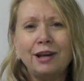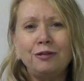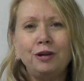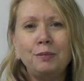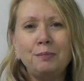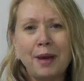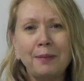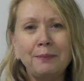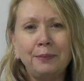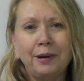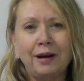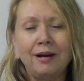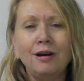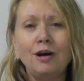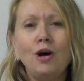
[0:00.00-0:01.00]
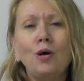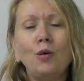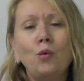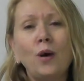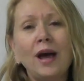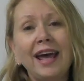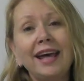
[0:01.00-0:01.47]
can remember
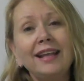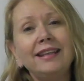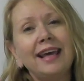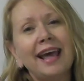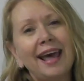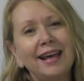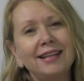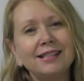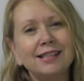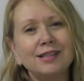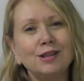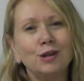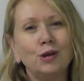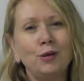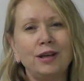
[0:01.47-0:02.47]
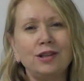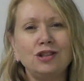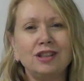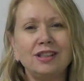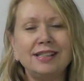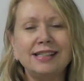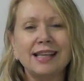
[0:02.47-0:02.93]
where the answers to
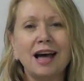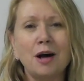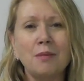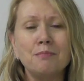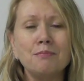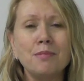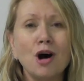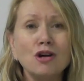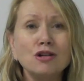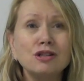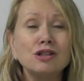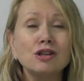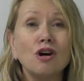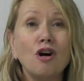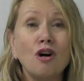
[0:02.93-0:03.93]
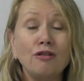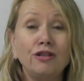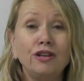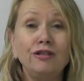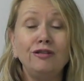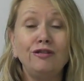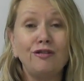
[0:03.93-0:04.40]
questions are most
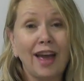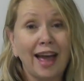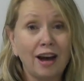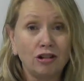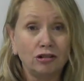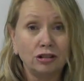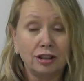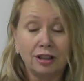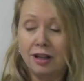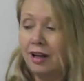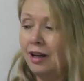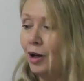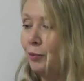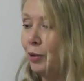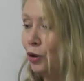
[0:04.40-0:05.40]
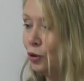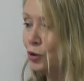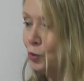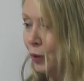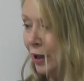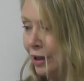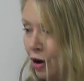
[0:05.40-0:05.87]
often found
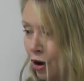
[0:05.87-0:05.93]
because we